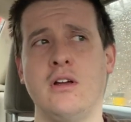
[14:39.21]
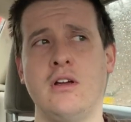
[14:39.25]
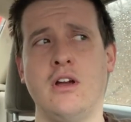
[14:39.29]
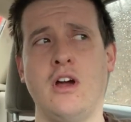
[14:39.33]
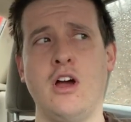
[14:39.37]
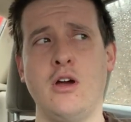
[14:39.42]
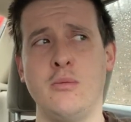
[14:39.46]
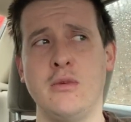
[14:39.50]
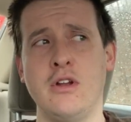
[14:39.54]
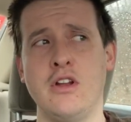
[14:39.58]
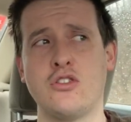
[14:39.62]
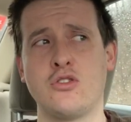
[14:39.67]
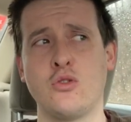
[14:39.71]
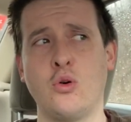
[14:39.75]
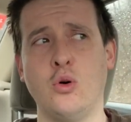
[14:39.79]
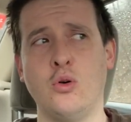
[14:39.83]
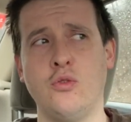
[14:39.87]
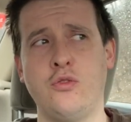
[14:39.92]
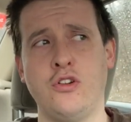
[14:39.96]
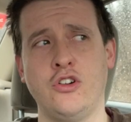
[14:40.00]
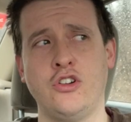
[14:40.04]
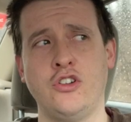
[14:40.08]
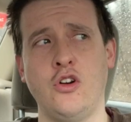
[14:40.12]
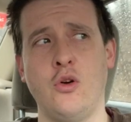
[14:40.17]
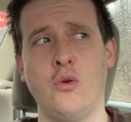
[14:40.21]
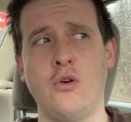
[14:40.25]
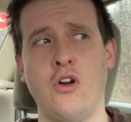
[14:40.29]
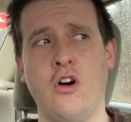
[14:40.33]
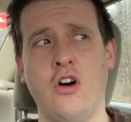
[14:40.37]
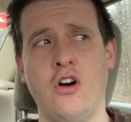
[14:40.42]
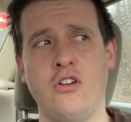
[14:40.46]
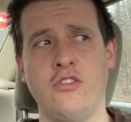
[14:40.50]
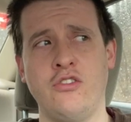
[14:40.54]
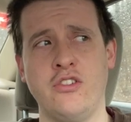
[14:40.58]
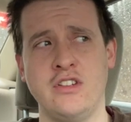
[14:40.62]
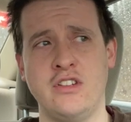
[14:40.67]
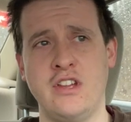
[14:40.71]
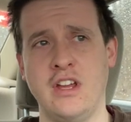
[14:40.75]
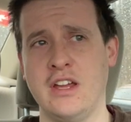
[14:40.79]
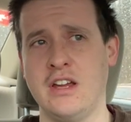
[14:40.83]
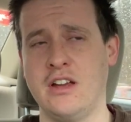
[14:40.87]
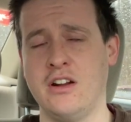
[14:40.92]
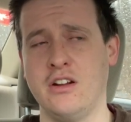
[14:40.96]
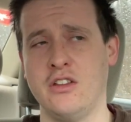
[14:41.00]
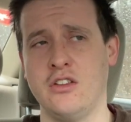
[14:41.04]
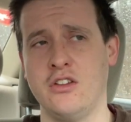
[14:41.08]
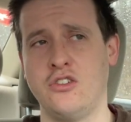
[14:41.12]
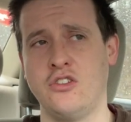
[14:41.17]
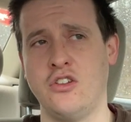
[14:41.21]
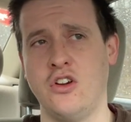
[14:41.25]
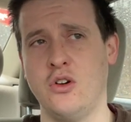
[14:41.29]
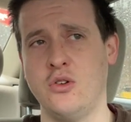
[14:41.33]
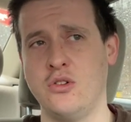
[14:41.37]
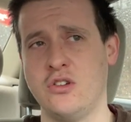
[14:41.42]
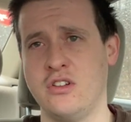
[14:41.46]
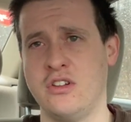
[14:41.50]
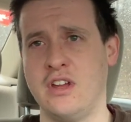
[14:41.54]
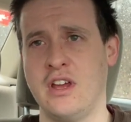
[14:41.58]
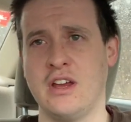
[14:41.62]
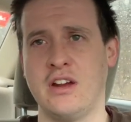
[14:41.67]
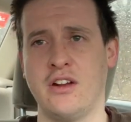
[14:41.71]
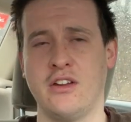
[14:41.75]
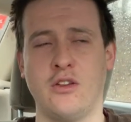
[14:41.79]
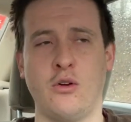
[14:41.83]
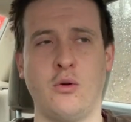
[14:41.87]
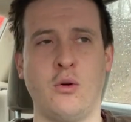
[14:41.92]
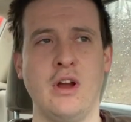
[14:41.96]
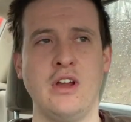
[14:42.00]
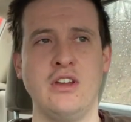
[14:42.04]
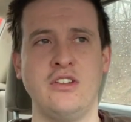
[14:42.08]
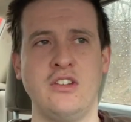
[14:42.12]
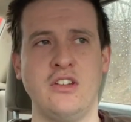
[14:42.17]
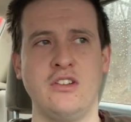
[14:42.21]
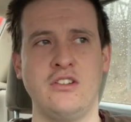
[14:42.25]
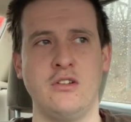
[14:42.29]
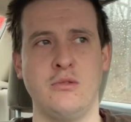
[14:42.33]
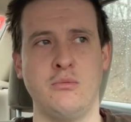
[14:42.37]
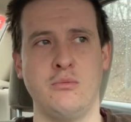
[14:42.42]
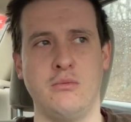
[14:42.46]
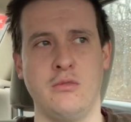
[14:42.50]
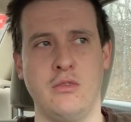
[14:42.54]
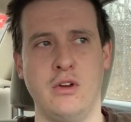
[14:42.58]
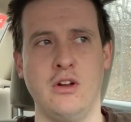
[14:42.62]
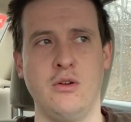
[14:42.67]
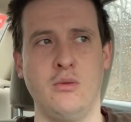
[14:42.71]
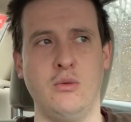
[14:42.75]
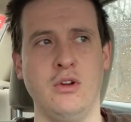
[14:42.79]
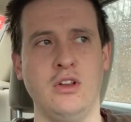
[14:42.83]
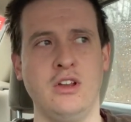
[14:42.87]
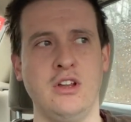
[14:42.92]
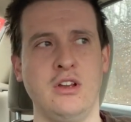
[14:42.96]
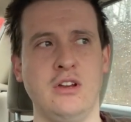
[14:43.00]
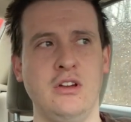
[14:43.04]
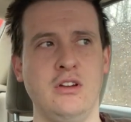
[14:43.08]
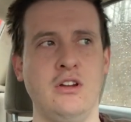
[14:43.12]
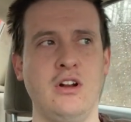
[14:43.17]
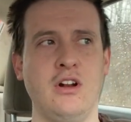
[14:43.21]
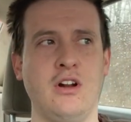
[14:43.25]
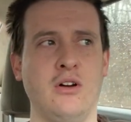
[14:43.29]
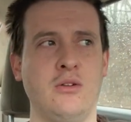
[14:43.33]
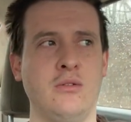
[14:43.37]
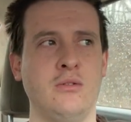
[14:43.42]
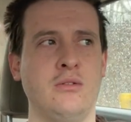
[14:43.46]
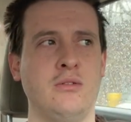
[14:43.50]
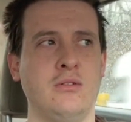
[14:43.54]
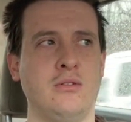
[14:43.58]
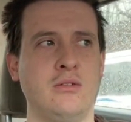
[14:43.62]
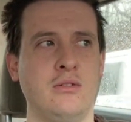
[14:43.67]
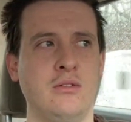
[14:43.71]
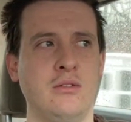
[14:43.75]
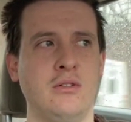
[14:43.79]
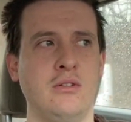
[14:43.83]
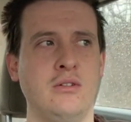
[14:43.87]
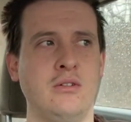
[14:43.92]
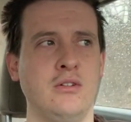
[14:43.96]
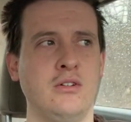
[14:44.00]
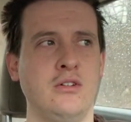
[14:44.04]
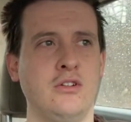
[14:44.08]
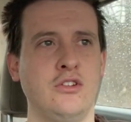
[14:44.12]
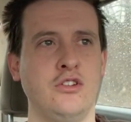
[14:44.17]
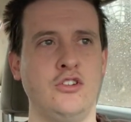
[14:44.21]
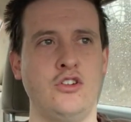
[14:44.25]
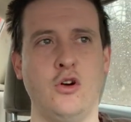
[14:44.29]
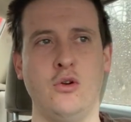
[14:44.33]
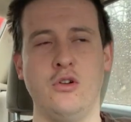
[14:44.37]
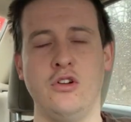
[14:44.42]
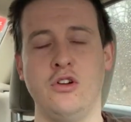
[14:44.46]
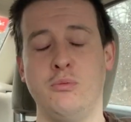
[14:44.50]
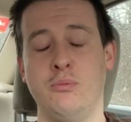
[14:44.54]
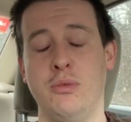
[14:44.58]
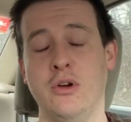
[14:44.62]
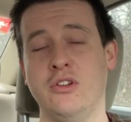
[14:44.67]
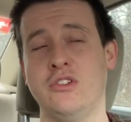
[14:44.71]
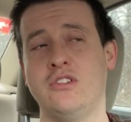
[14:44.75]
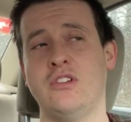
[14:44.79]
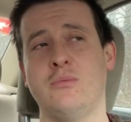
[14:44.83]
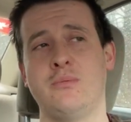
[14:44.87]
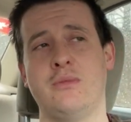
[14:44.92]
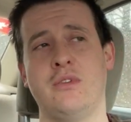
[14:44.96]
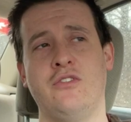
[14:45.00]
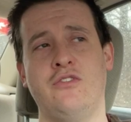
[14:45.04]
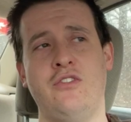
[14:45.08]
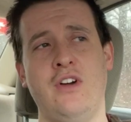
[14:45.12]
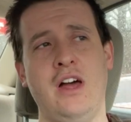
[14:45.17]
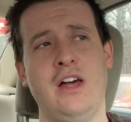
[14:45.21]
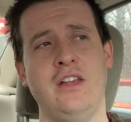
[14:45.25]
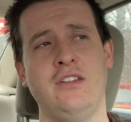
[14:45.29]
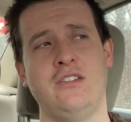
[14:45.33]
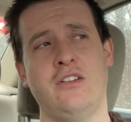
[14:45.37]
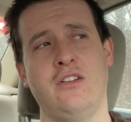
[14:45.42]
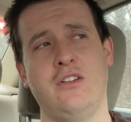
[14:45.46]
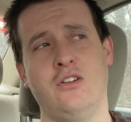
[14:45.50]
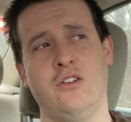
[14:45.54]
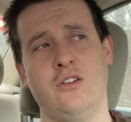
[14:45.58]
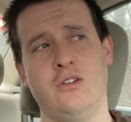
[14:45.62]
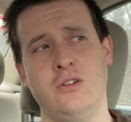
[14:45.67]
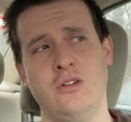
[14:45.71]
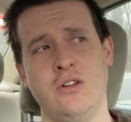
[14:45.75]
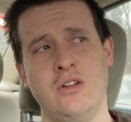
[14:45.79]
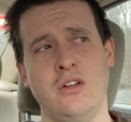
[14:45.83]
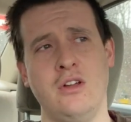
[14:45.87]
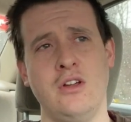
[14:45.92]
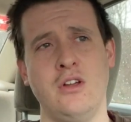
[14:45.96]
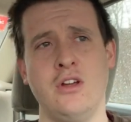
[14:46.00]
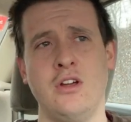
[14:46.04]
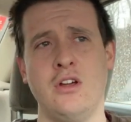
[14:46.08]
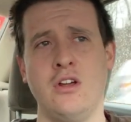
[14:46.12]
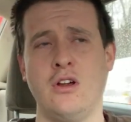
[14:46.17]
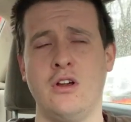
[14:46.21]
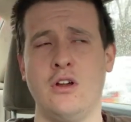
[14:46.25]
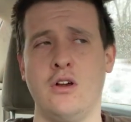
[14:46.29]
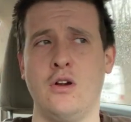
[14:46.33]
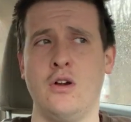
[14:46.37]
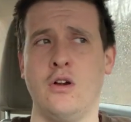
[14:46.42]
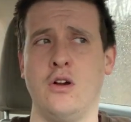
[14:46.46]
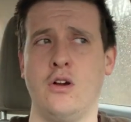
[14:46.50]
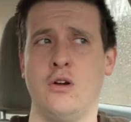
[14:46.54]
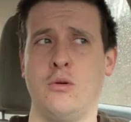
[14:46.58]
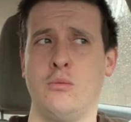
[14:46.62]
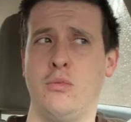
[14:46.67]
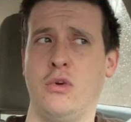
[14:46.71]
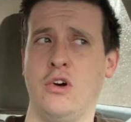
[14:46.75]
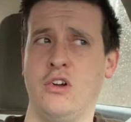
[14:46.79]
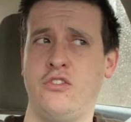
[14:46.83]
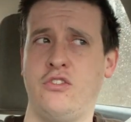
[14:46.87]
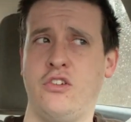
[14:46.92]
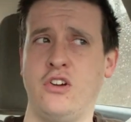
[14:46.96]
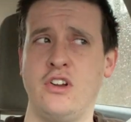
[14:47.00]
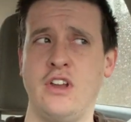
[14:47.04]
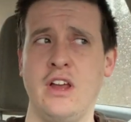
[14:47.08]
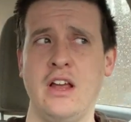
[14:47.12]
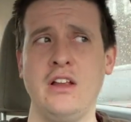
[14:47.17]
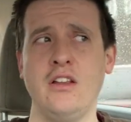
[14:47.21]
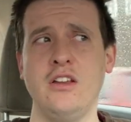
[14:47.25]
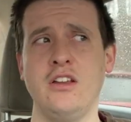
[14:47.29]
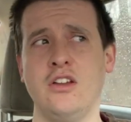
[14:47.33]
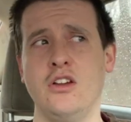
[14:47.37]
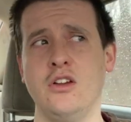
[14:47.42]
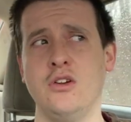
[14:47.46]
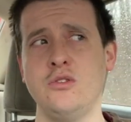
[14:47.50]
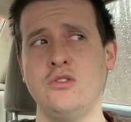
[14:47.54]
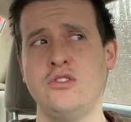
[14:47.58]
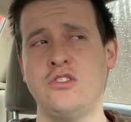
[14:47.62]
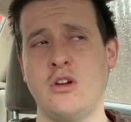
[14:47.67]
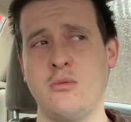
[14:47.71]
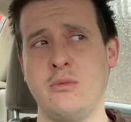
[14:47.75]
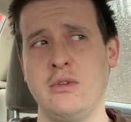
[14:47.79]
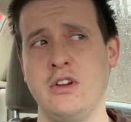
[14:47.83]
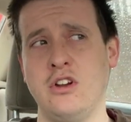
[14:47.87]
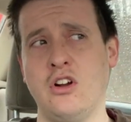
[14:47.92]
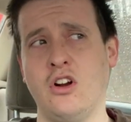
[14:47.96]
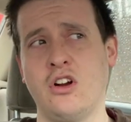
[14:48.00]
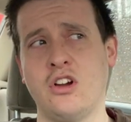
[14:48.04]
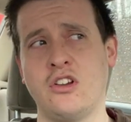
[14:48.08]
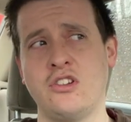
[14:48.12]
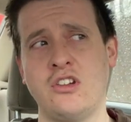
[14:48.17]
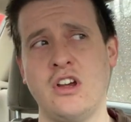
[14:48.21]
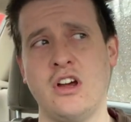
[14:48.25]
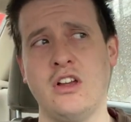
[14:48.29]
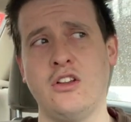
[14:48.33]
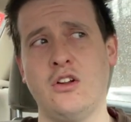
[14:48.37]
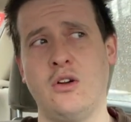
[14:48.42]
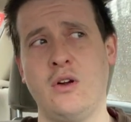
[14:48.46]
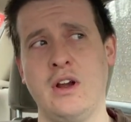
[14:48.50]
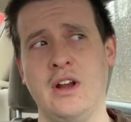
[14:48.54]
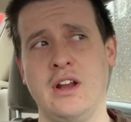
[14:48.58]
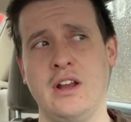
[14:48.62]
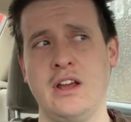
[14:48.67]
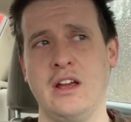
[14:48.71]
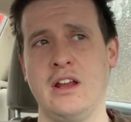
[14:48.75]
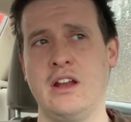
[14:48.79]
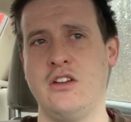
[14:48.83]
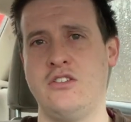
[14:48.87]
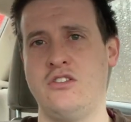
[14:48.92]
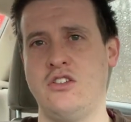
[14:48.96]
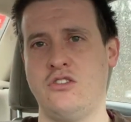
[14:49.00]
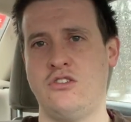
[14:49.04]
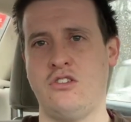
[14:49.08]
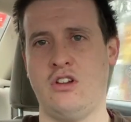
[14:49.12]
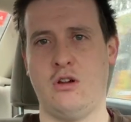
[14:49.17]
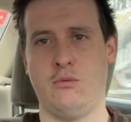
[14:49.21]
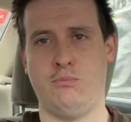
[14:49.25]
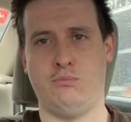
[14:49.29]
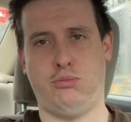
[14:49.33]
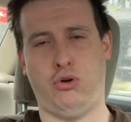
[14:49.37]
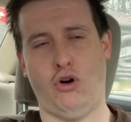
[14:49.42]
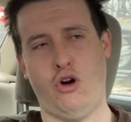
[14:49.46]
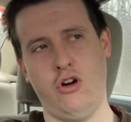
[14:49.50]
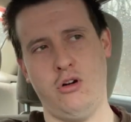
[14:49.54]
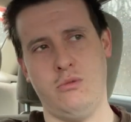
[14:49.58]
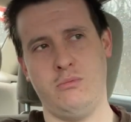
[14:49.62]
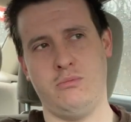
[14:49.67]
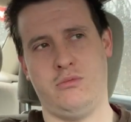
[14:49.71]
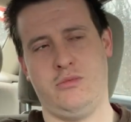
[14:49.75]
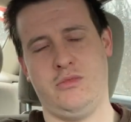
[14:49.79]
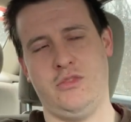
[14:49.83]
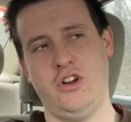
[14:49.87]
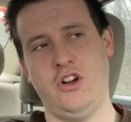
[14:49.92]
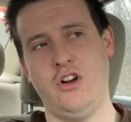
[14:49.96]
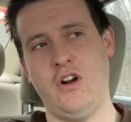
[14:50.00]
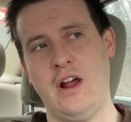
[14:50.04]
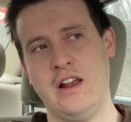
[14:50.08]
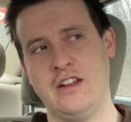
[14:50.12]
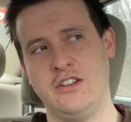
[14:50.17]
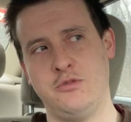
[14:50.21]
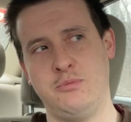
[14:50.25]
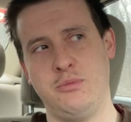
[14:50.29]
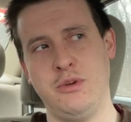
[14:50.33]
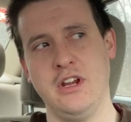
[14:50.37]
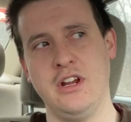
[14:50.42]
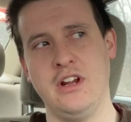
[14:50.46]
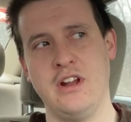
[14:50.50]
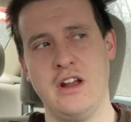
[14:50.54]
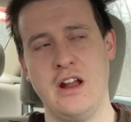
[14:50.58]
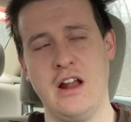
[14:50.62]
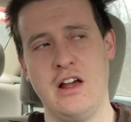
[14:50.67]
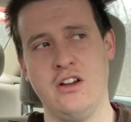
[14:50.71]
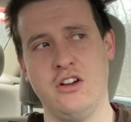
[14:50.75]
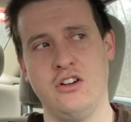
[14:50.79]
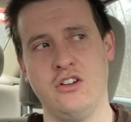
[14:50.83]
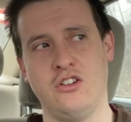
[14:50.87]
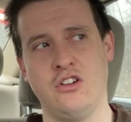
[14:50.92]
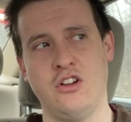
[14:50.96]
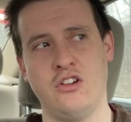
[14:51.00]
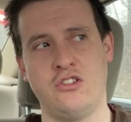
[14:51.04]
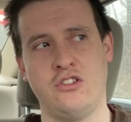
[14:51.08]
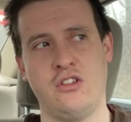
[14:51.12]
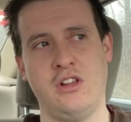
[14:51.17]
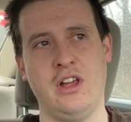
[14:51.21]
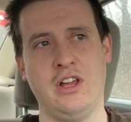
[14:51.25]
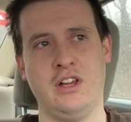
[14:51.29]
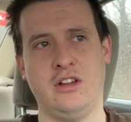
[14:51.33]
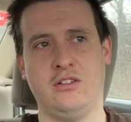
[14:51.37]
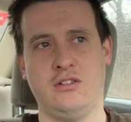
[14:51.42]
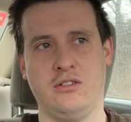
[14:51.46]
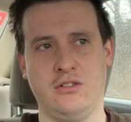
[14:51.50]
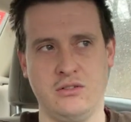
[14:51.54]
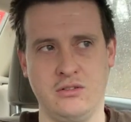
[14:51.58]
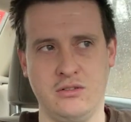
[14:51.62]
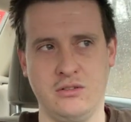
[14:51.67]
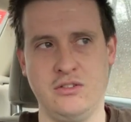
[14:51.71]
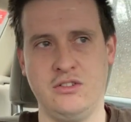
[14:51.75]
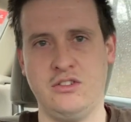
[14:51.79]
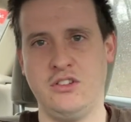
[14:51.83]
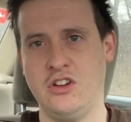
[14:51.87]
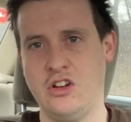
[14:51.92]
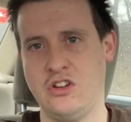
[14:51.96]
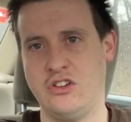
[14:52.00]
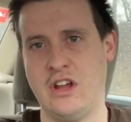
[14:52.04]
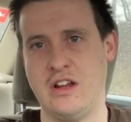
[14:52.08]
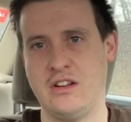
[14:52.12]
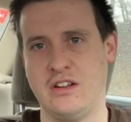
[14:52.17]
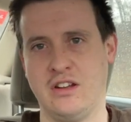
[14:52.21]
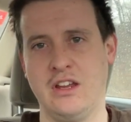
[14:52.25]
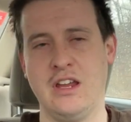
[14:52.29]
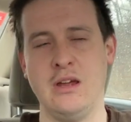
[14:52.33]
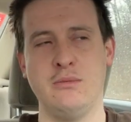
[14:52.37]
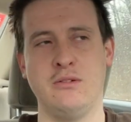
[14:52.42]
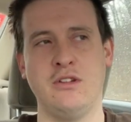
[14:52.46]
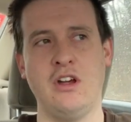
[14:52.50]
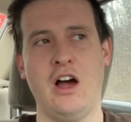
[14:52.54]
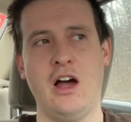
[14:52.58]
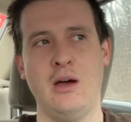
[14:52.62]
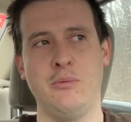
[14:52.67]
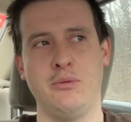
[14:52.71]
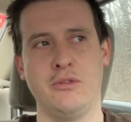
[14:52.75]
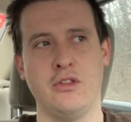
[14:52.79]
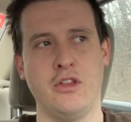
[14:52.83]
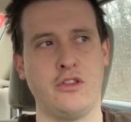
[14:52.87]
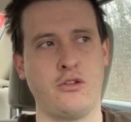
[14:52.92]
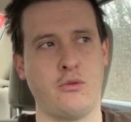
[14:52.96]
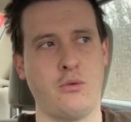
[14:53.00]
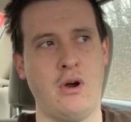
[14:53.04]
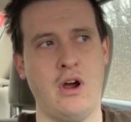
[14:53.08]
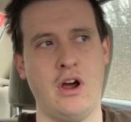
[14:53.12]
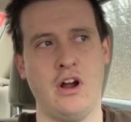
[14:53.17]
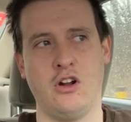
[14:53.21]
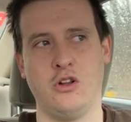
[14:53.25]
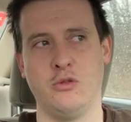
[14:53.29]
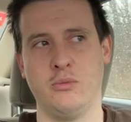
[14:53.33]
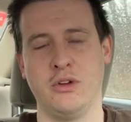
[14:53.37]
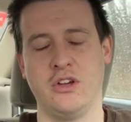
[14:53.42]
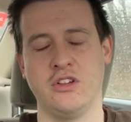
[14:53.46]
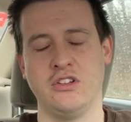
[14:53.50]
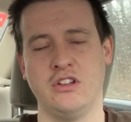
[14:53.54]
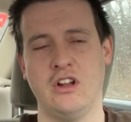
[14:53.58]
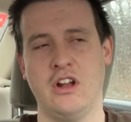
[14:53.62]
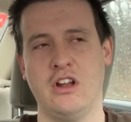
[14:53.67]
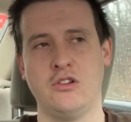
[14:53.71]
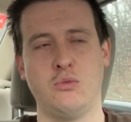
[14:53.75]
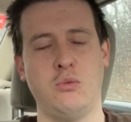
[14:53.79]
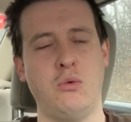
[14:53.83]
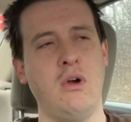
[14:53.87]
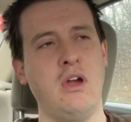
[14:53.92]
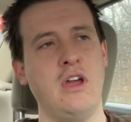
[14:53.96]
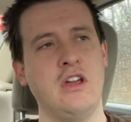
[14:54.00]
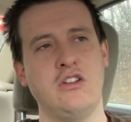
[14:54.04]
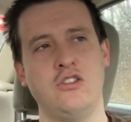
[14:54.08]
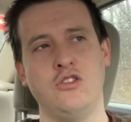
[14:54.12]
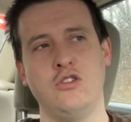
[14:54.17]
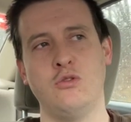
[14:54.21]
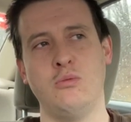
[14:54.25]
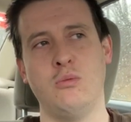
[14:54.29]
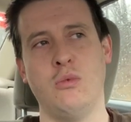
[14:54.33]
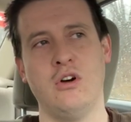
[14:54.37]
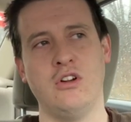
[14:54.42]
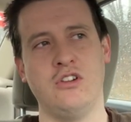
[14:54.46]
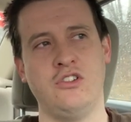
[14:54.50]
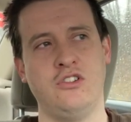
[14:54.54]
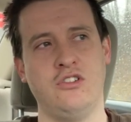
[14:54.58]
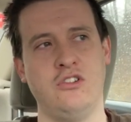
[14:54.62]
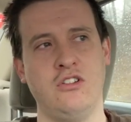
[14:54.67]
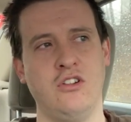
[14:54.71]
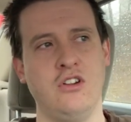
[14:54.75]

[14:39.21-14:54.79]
I mean, it's cool for showing off and taking to the shows and taking to the races and really, you know, showing you build something fast and all. But for daily use, I mean, you're accelerating and it's just like, burnt, you're at speed, and now you're just like, you just have to keep tapping the throttle because it has way too much.